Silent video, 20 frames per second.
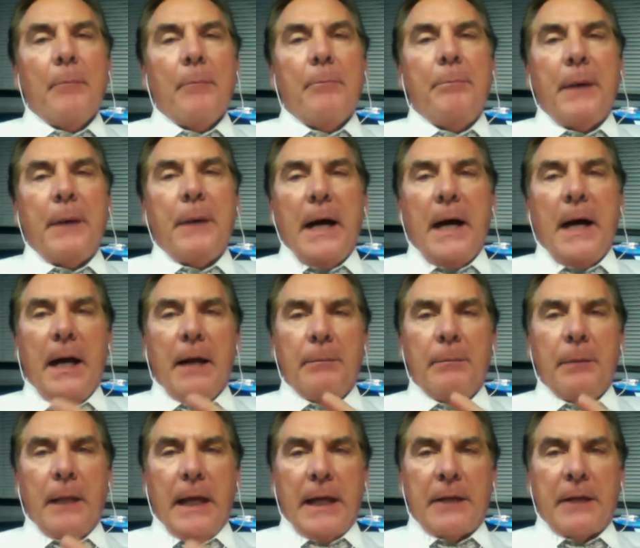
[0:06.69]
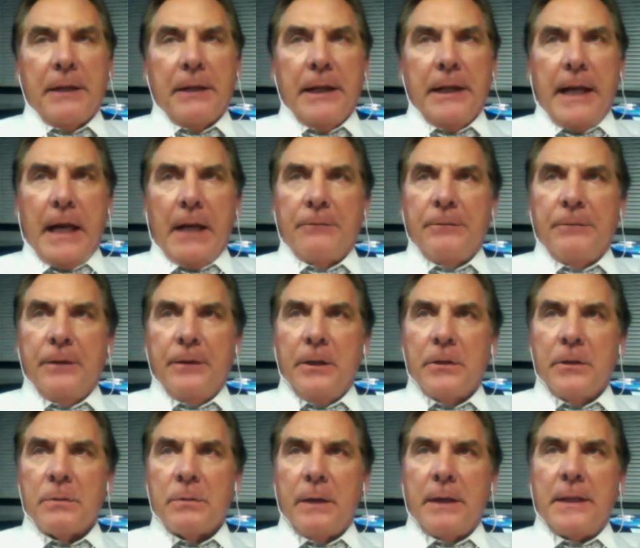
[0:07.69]
by Black Creek
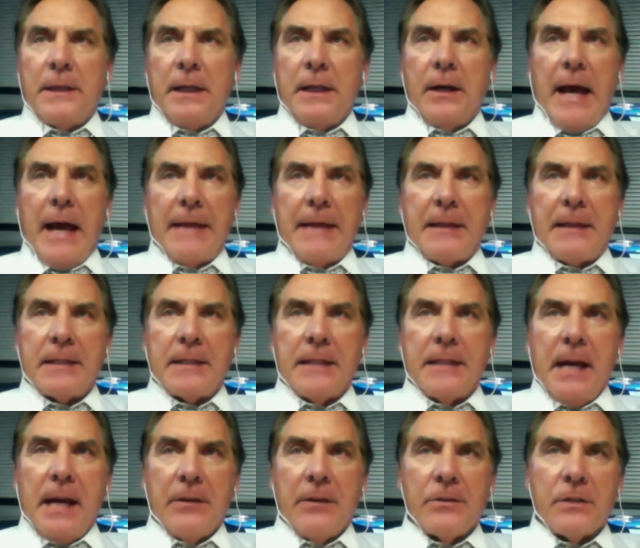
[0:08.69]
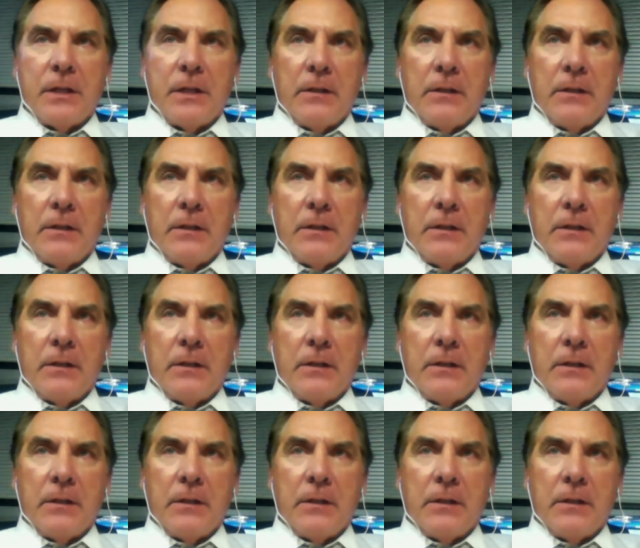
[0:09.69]
Outfitters right there at the town center.